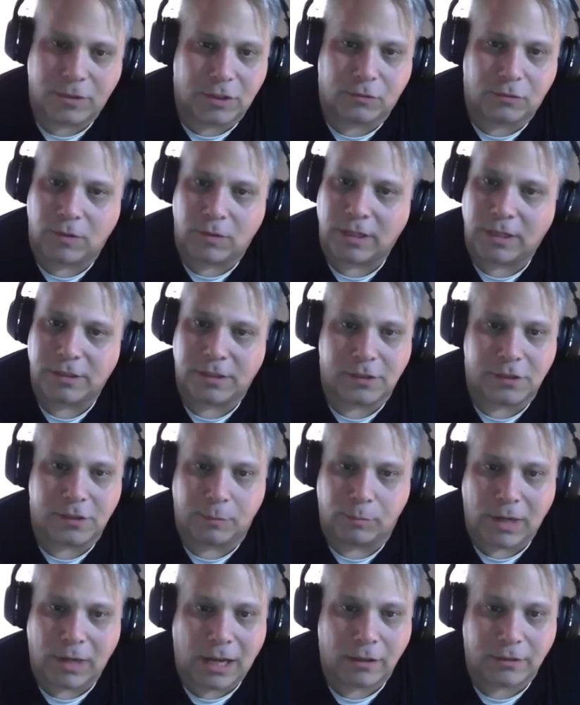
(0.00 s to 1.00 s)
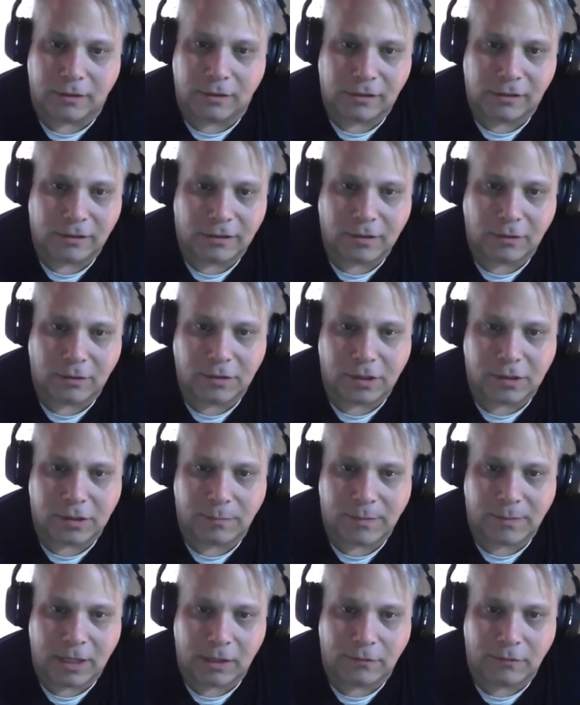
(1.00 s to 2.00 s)
just runs in your browser. So it's just a
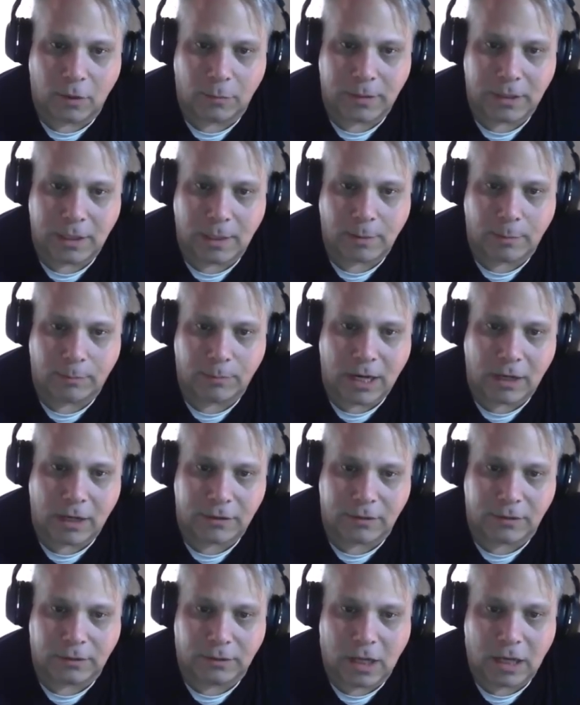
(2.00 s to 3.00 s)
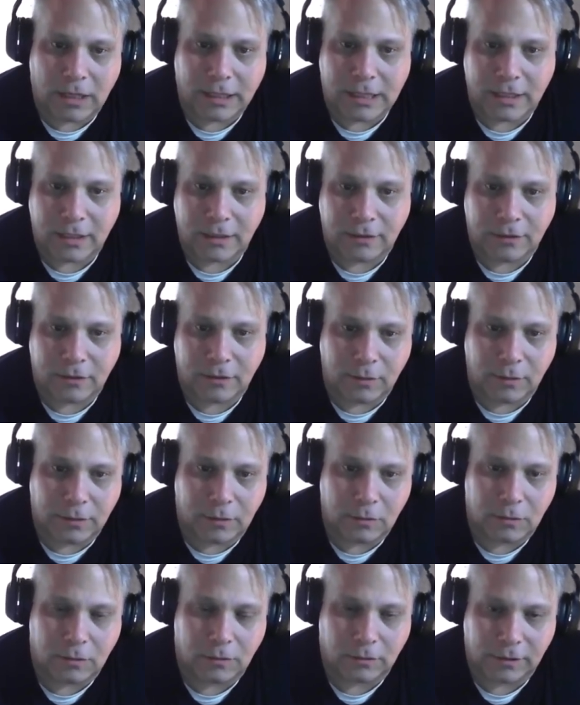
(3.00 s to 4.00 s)
matter of opening up a browser and logging into a
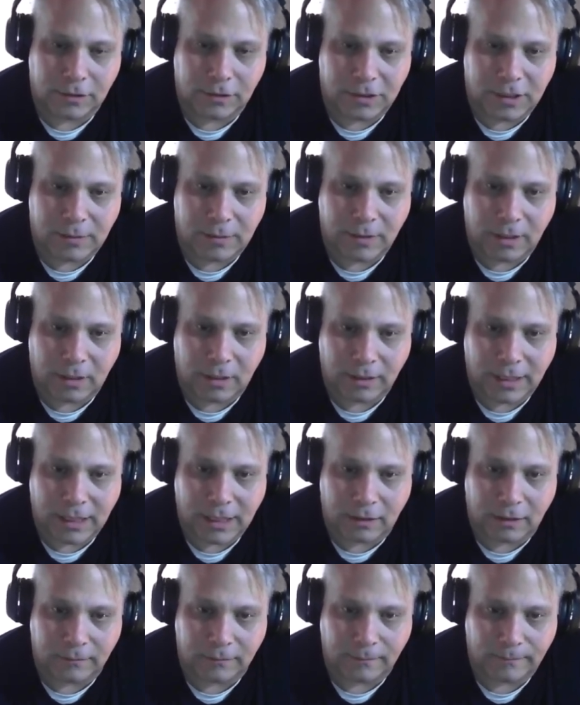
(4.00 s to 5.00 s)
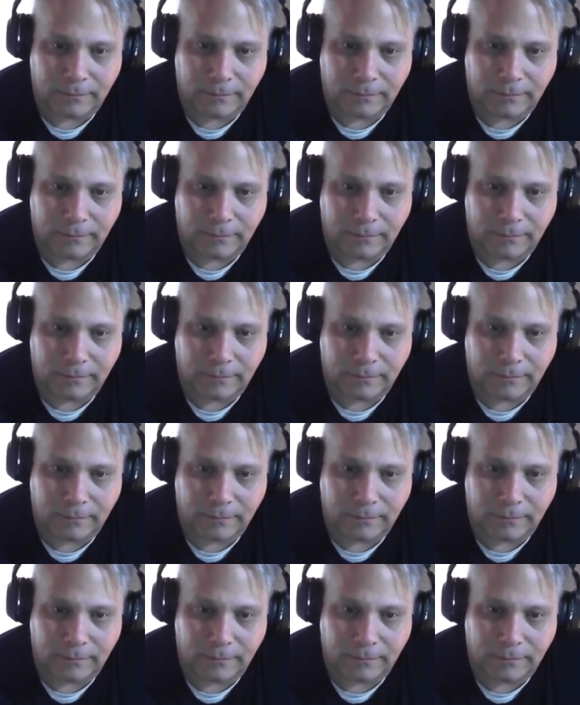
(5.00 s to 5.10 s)
Google or Gmail account.